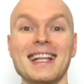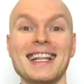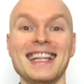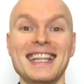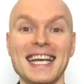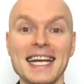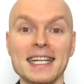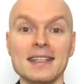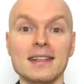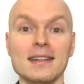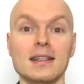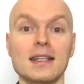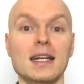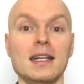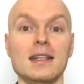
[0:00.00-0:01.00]
then
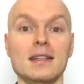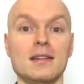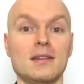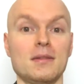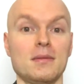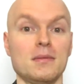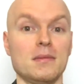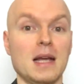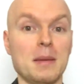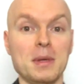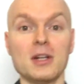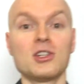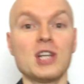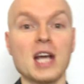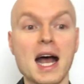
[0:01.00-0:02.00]
there is a
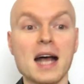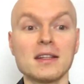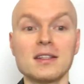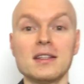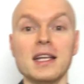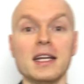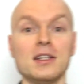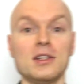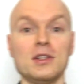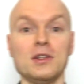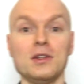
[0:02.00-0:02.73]
big chance that